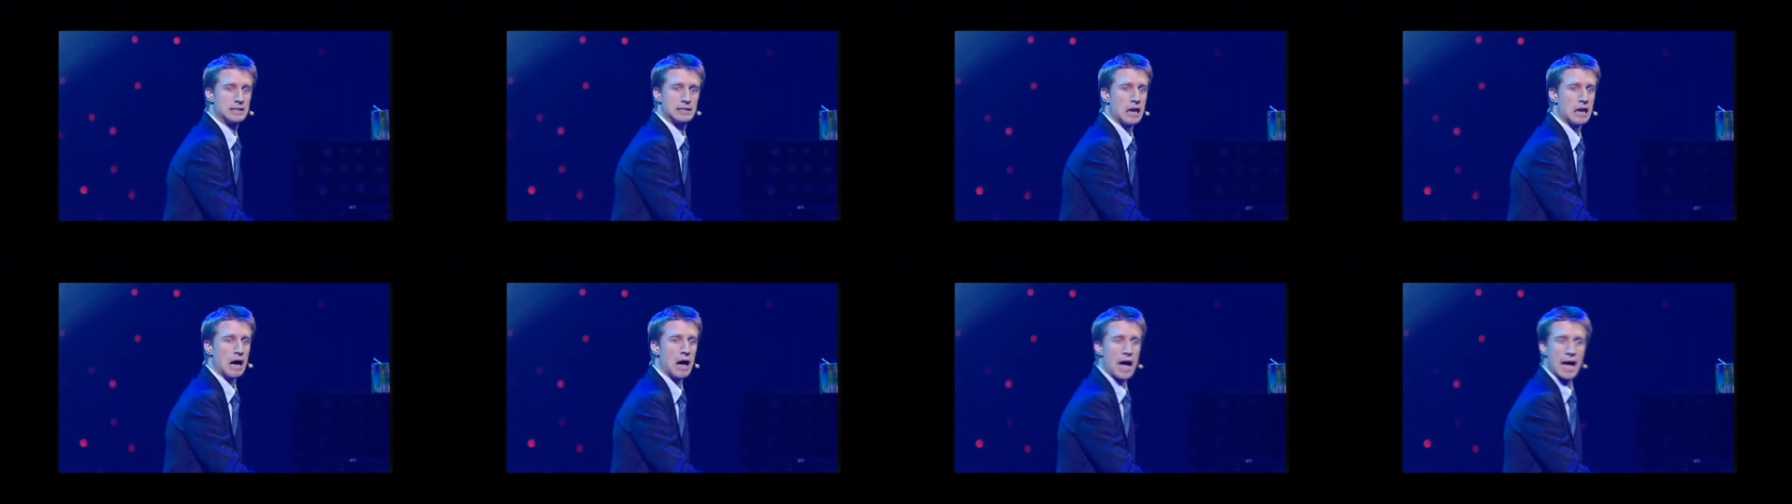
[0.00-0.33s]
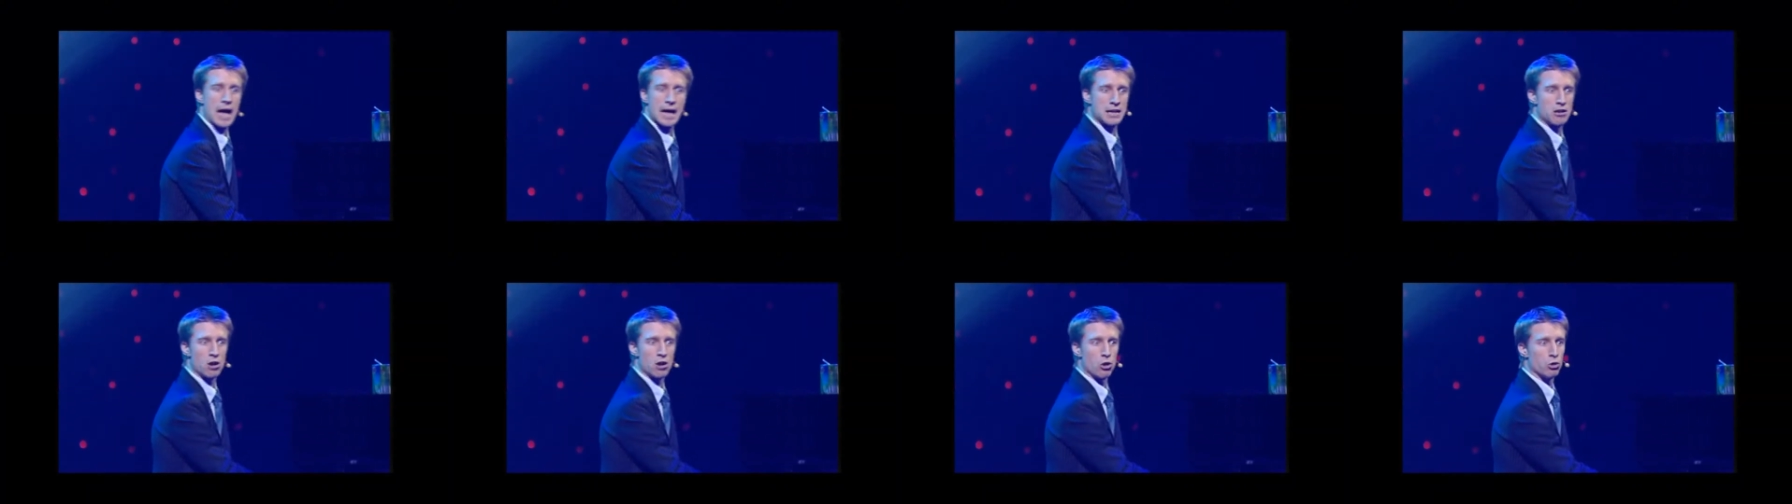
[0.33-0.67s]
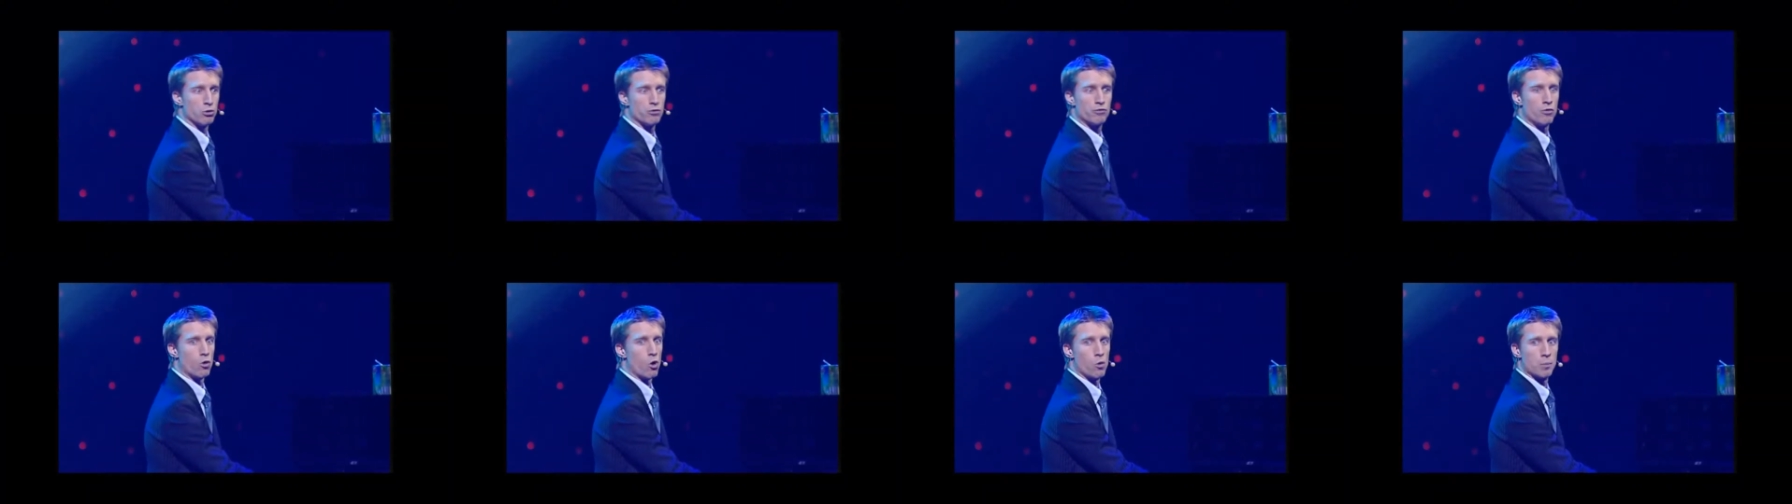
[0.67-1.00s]
tired
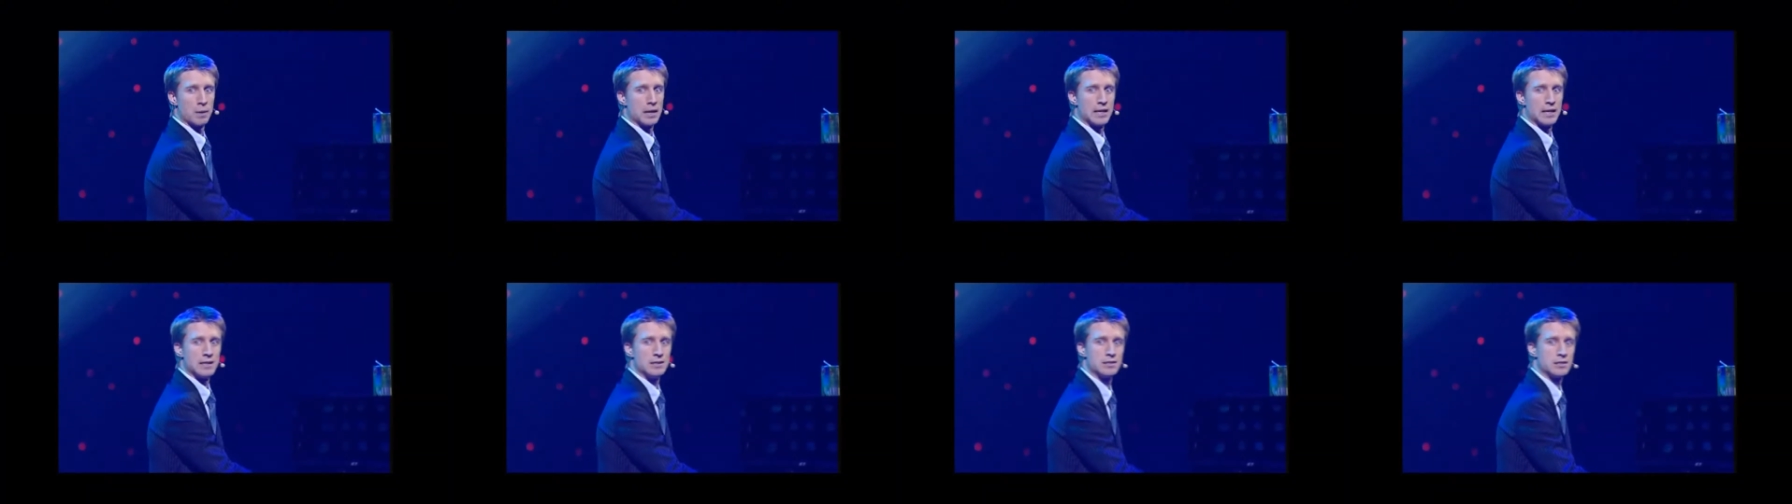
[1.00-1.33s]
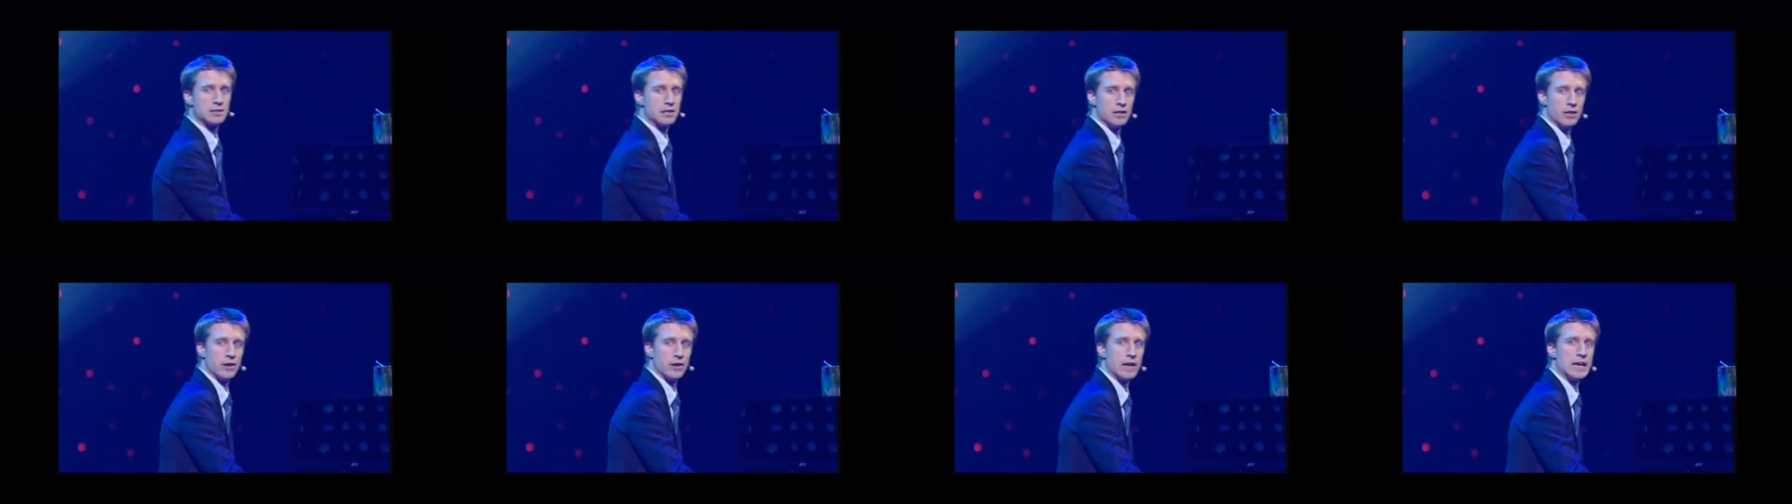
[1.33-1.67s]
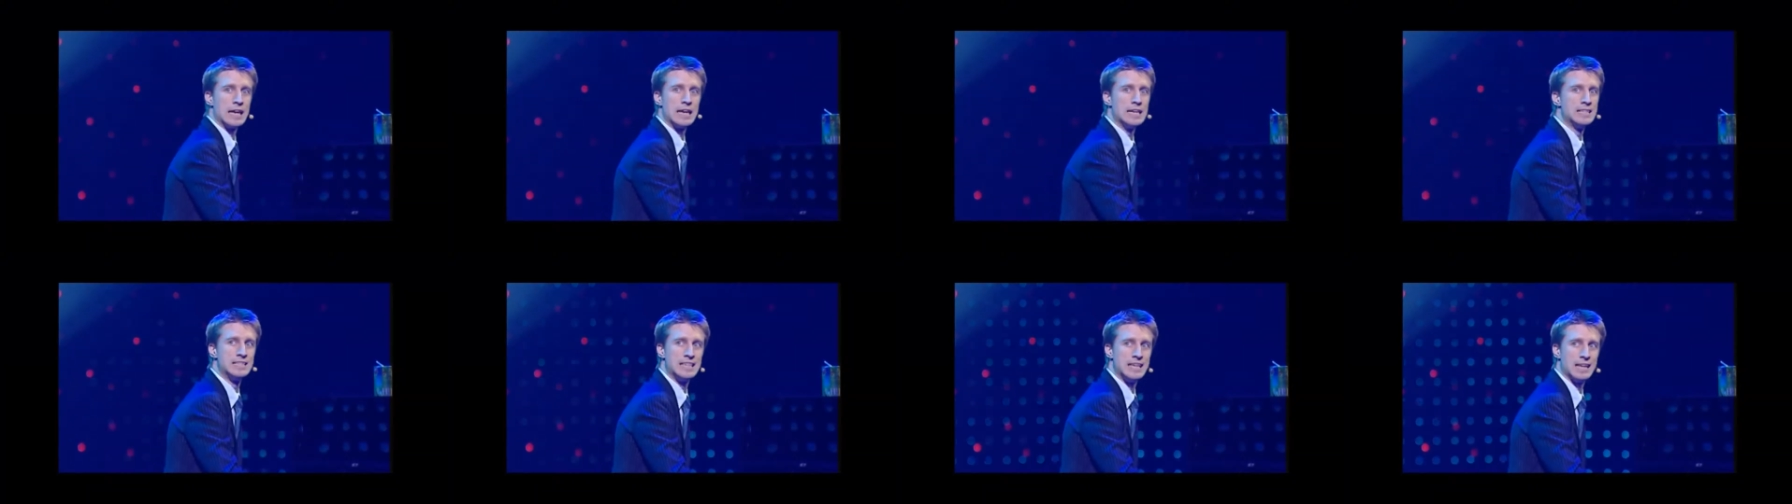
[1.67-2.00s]
old formulas, you know,
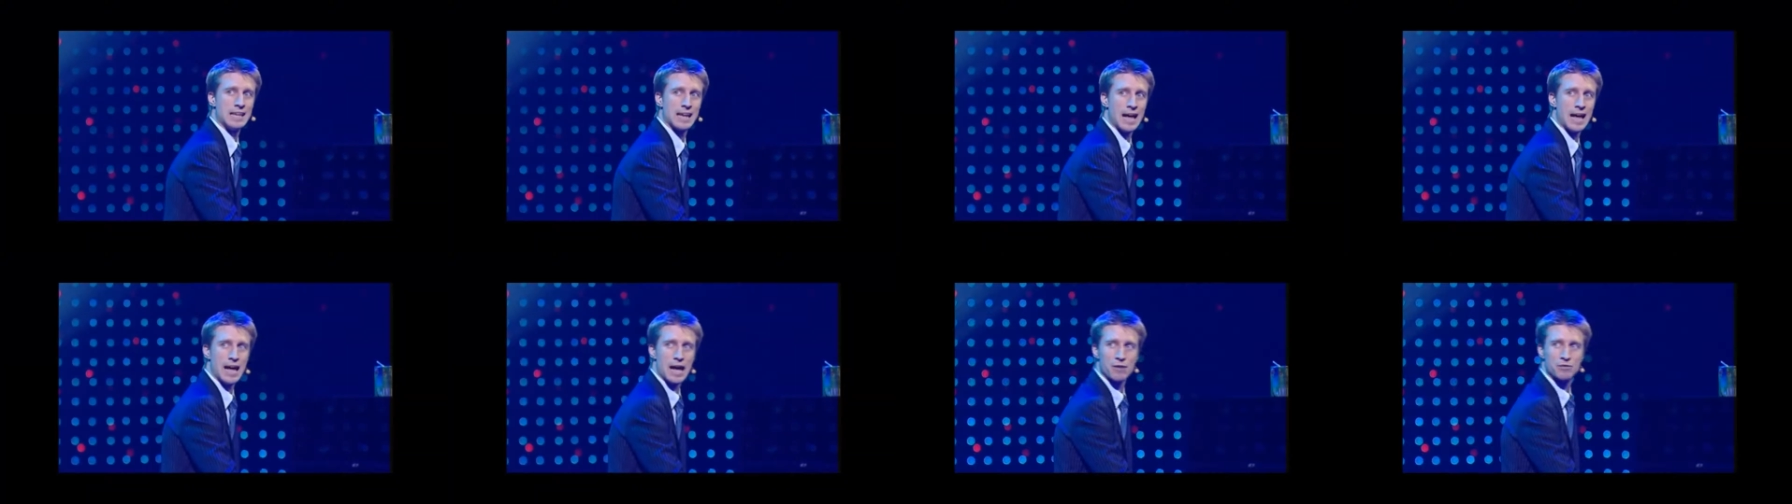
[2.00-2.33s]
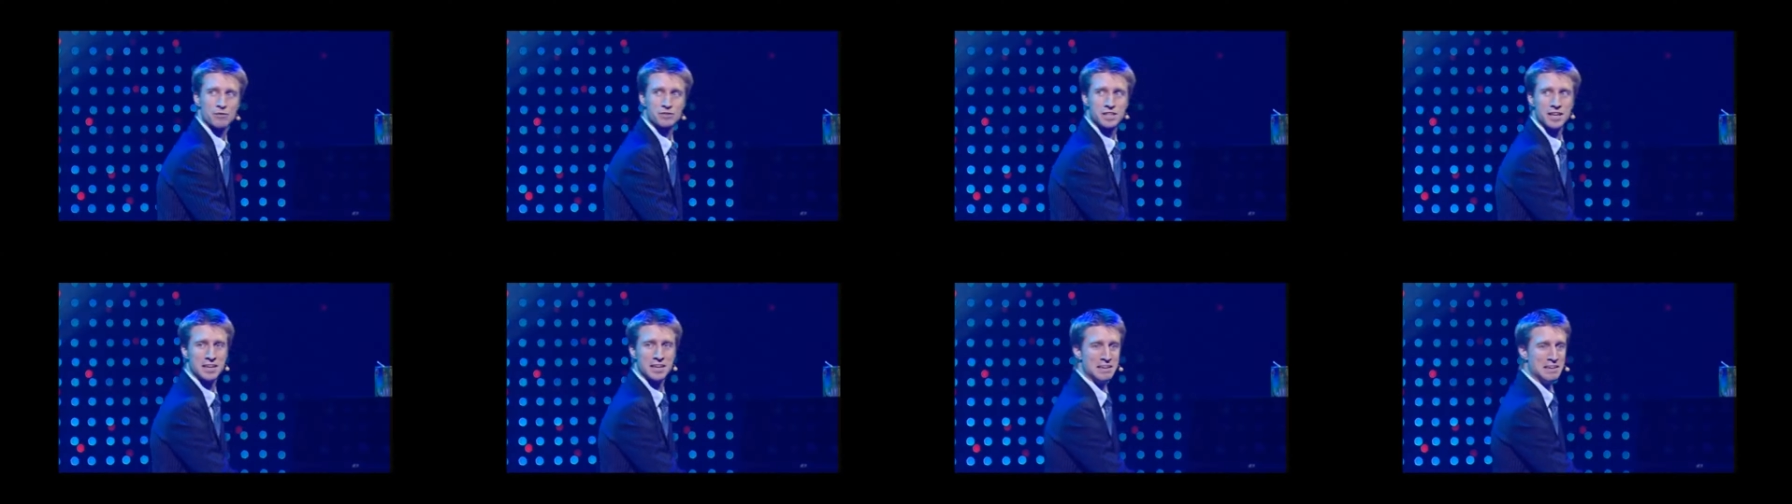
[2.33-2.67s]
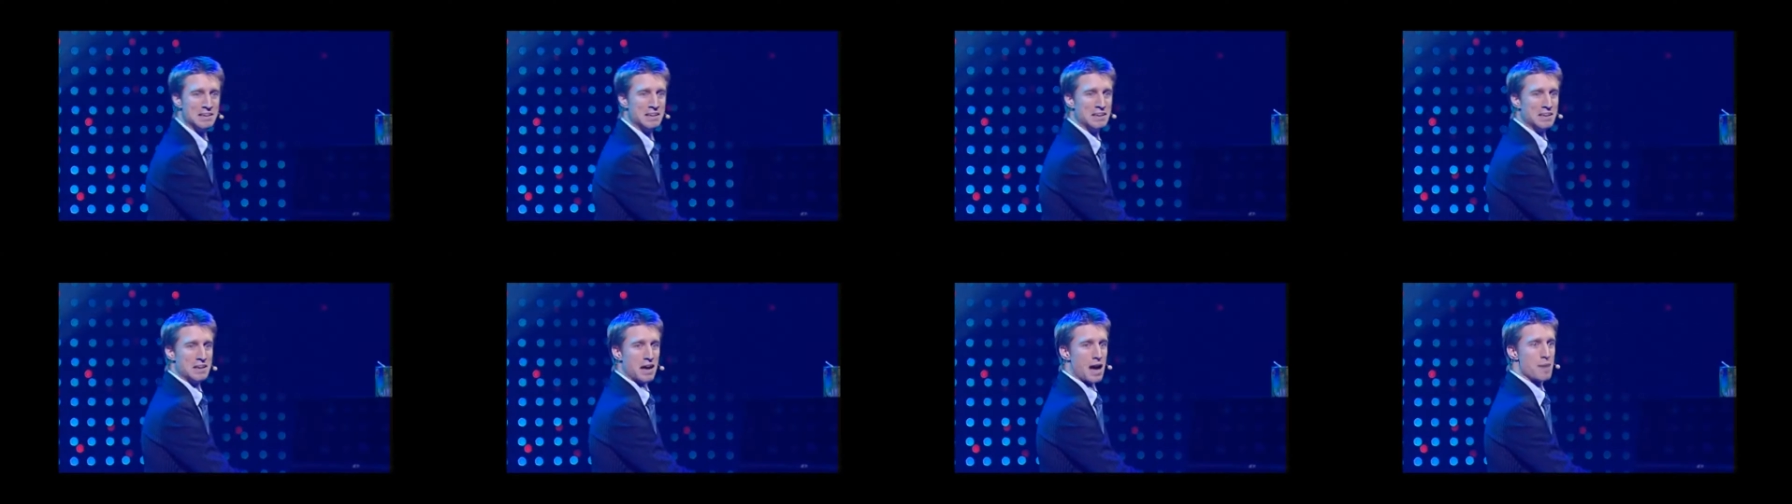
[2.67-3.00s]
easy laughs.
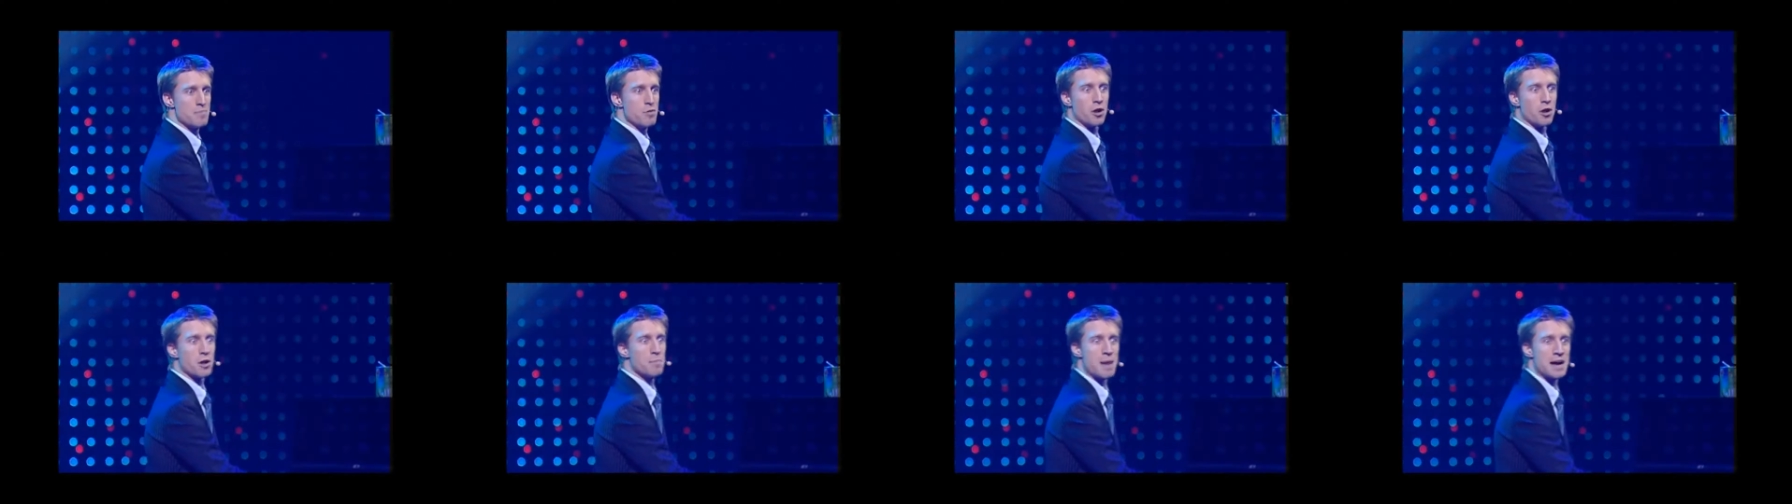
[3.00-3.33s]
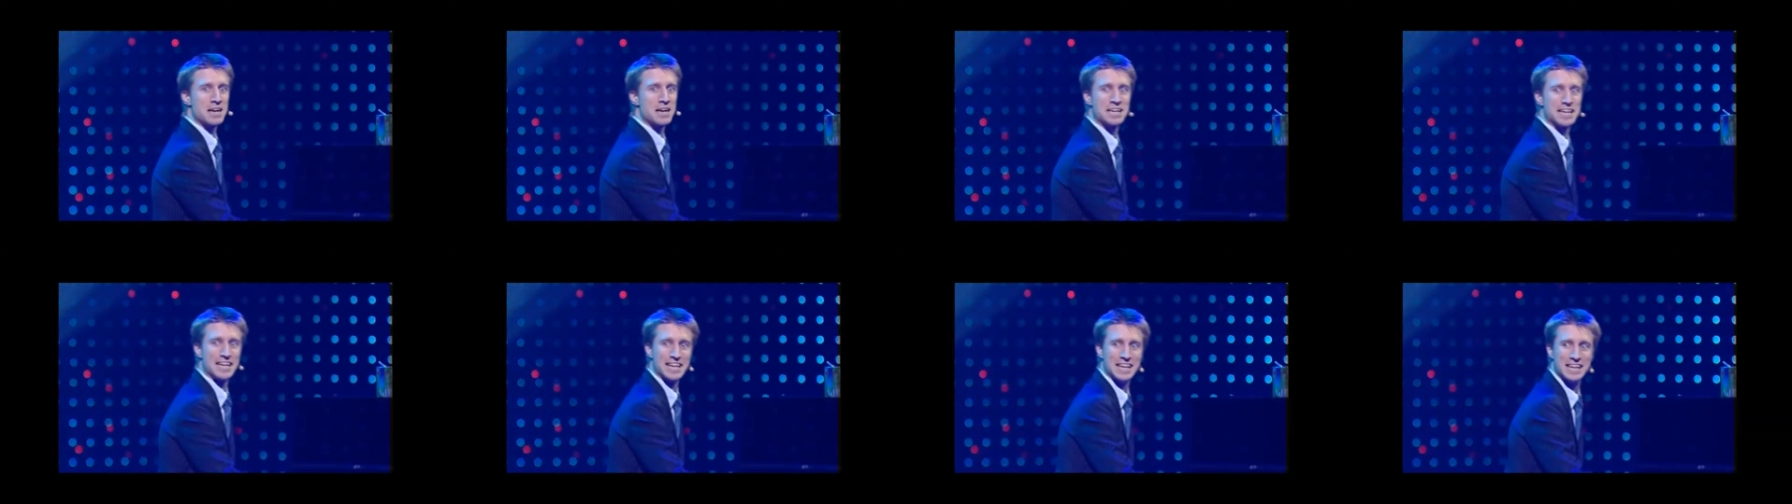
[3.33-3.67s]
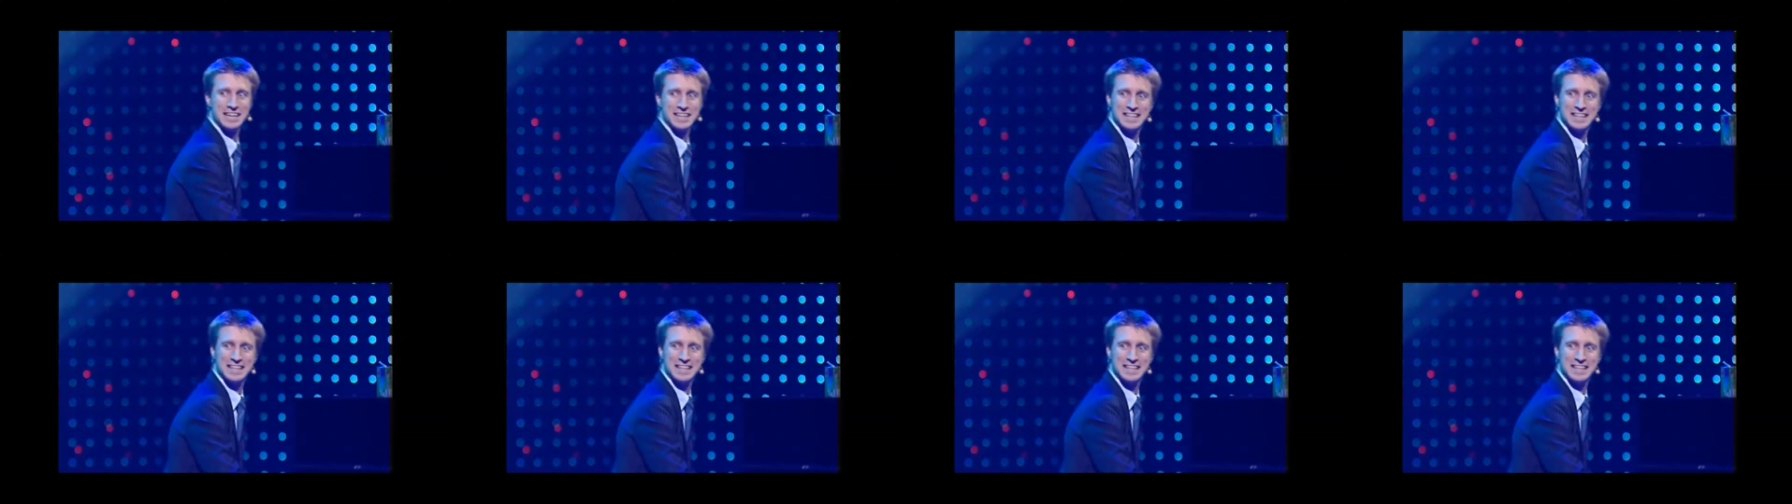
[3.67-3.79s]
I'm not a monkey.